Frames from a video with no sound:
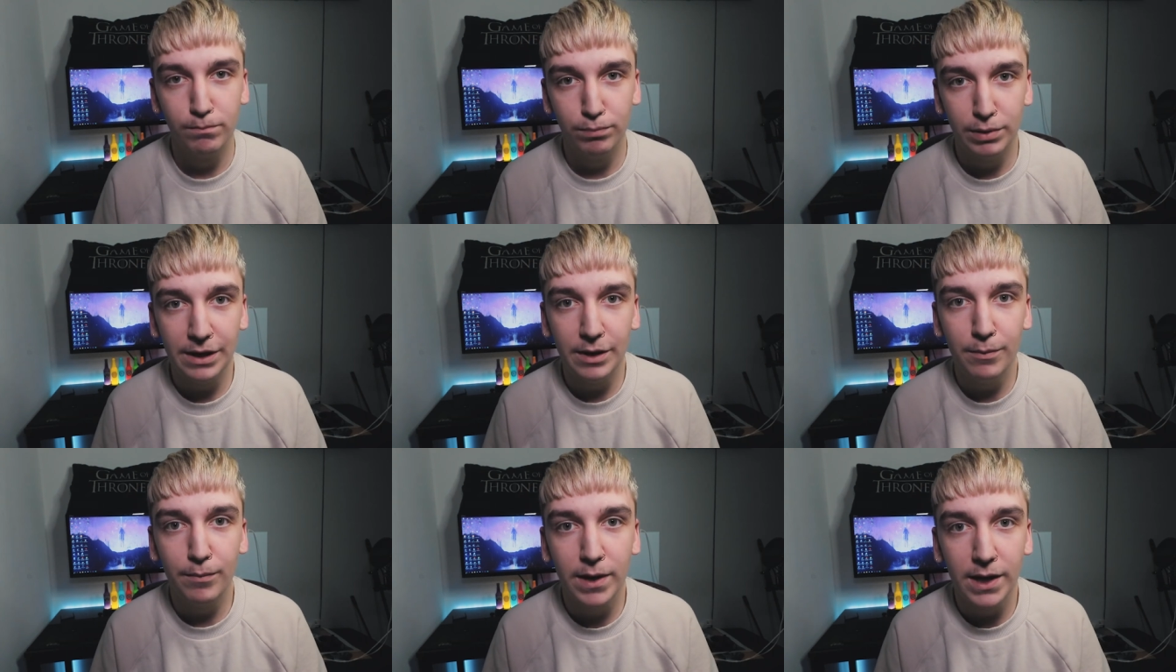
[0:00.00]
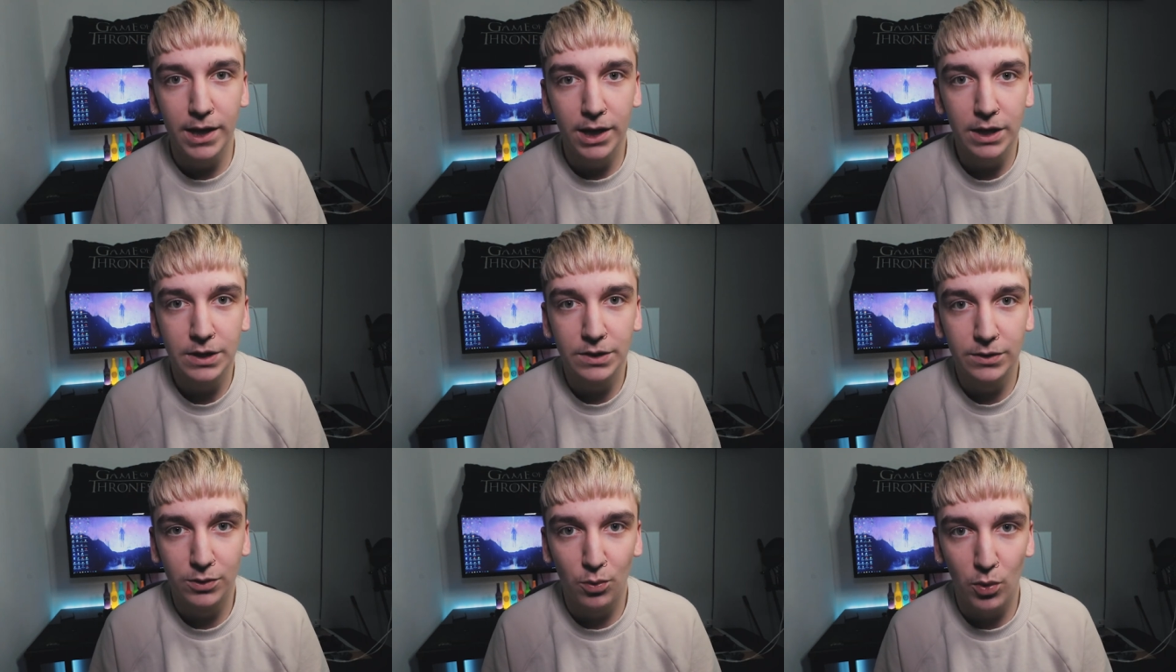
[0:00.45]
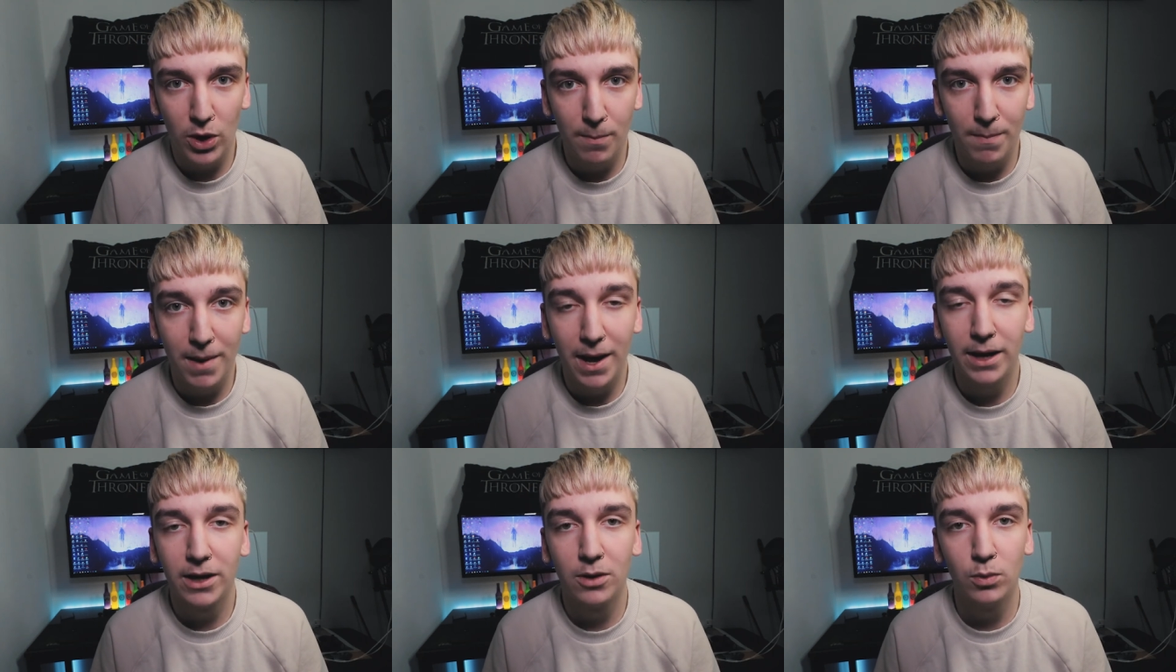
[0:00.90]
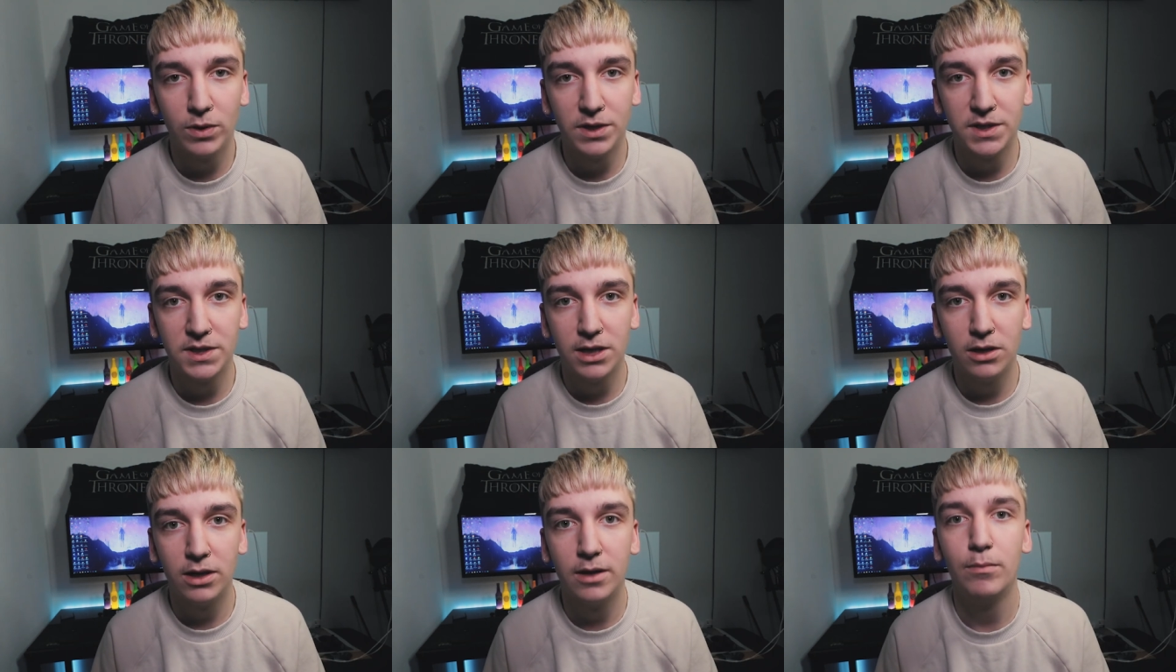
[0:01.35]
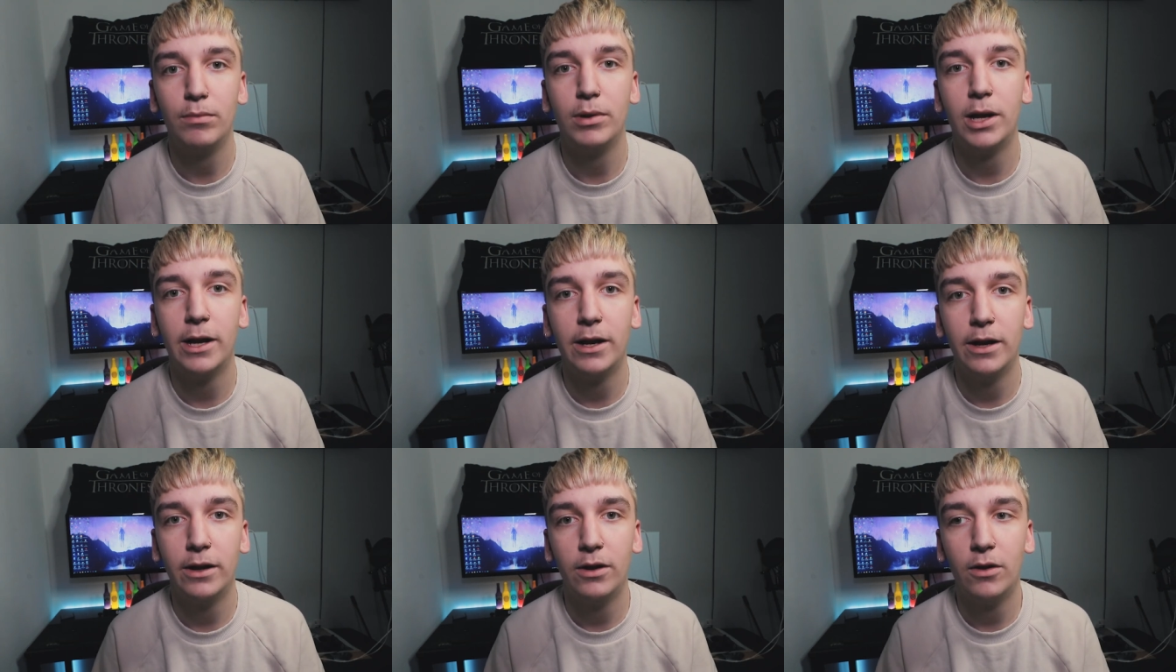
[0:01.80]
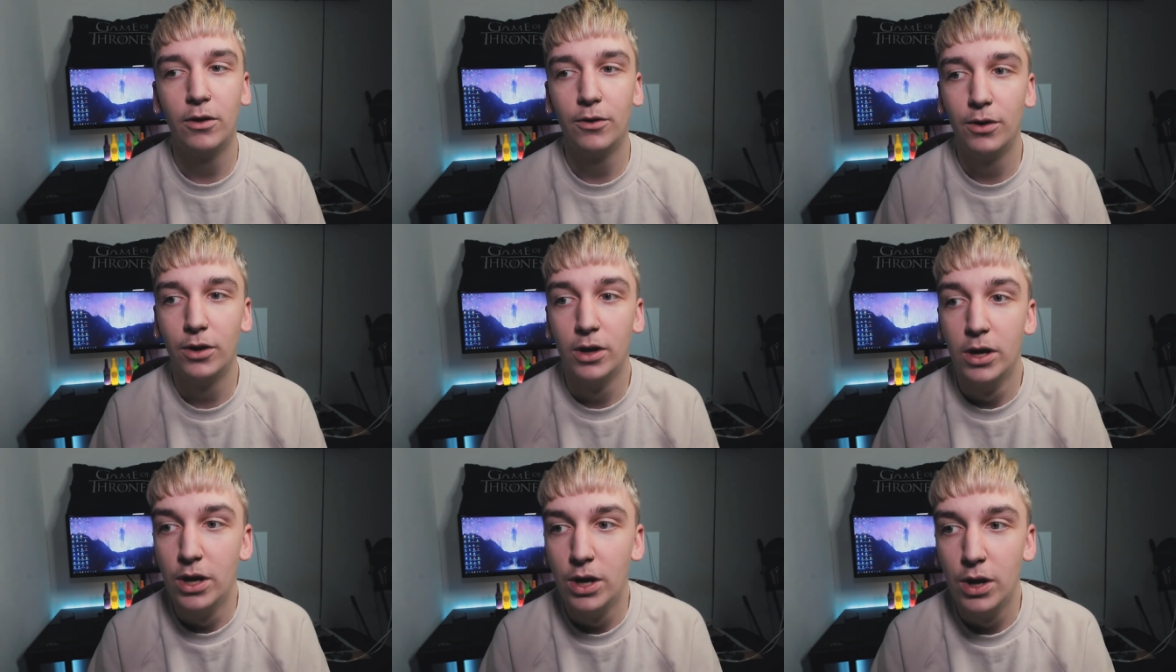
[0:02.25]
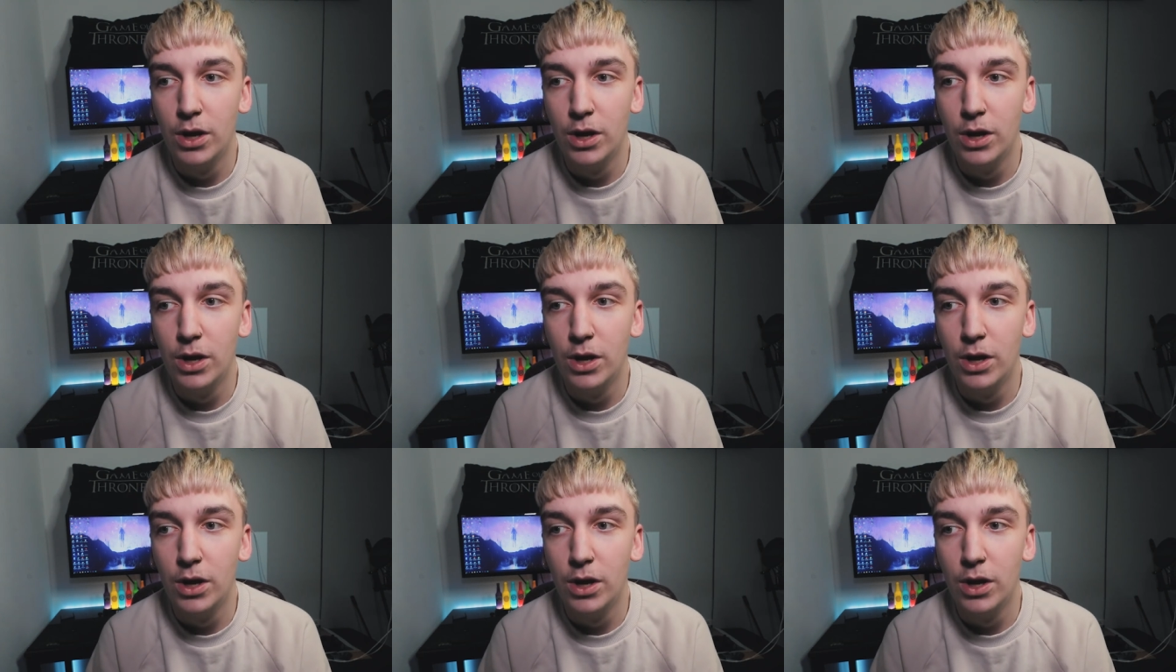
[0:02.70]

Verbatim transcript: Blended Media is on the way back. We're still in plan on